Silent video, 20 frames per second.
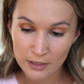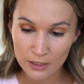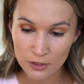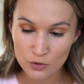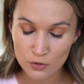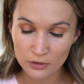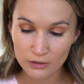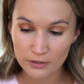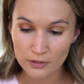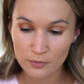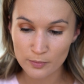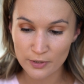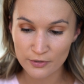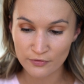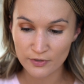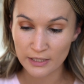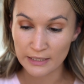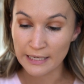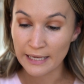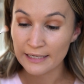gonna do a little bit of
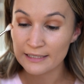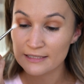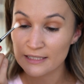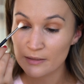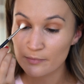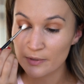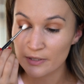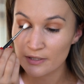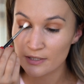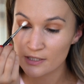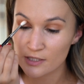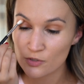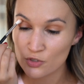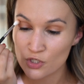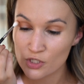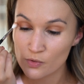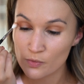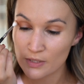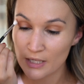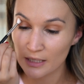connecting, but this is
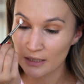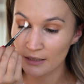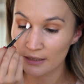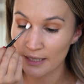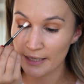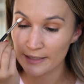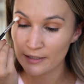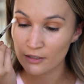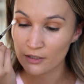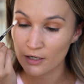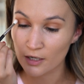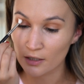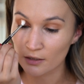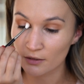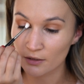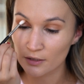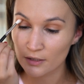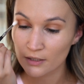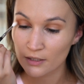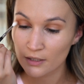just with that lighter
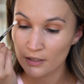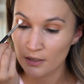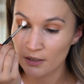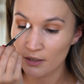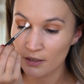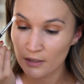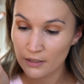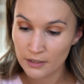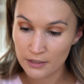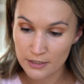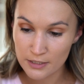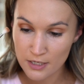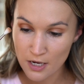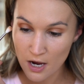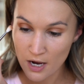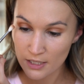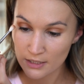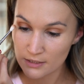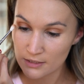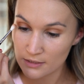color,
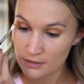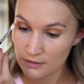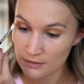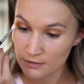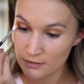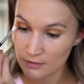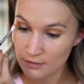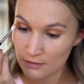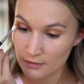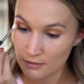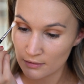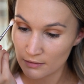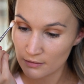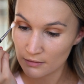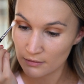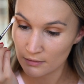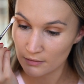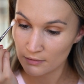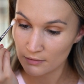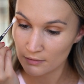not
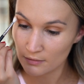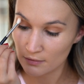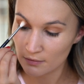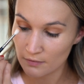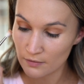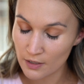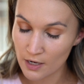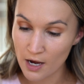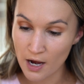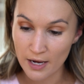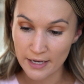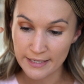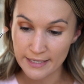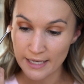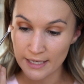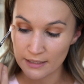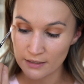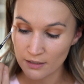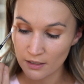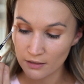the
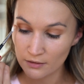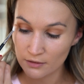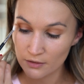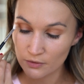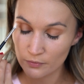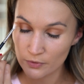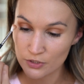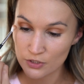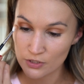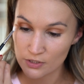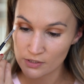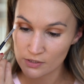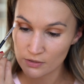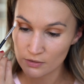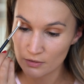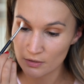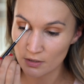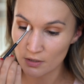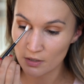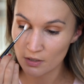cayenne color, which is
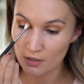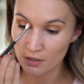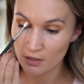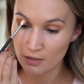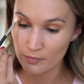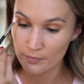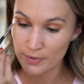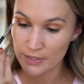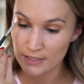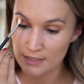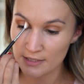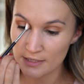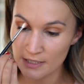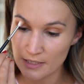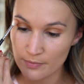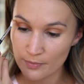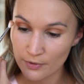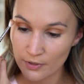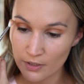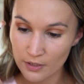a bit
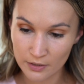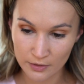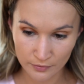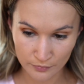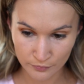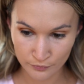deeper.